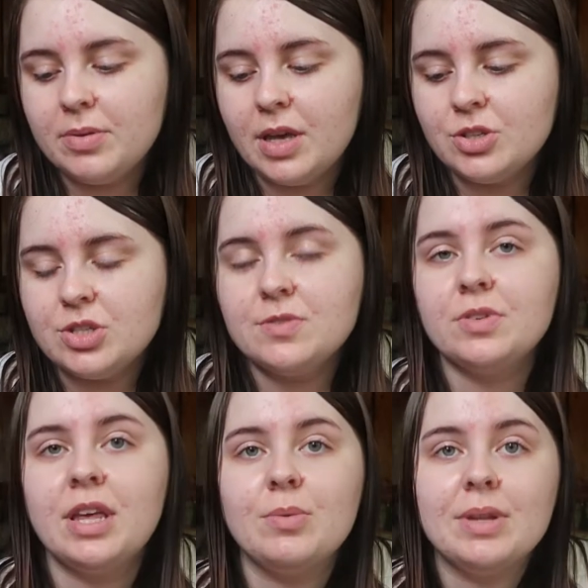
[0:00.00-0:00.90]
and just for
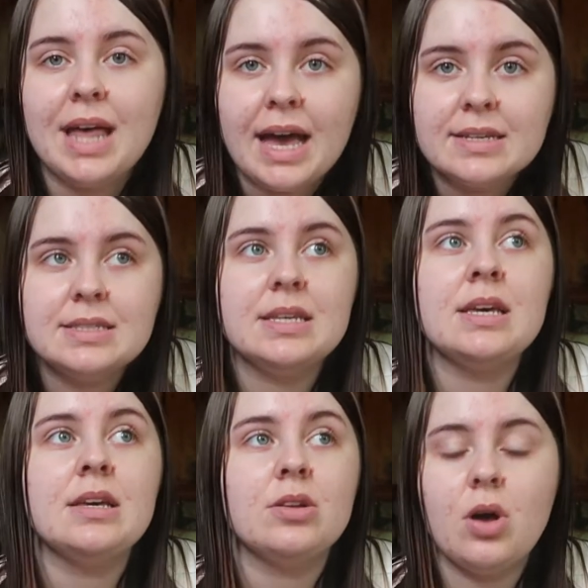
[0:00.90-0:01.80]
like
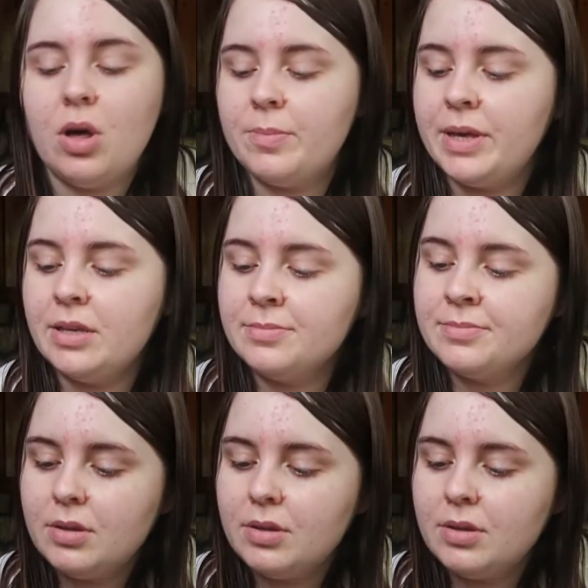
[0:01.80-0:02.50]
relaxing and calming.